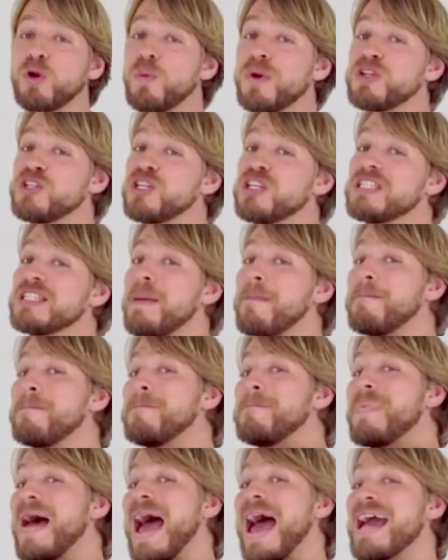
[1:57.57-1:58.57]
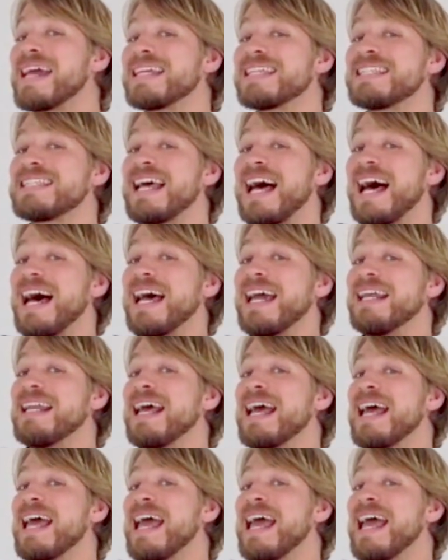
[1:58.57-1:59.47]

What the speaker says: which is the back side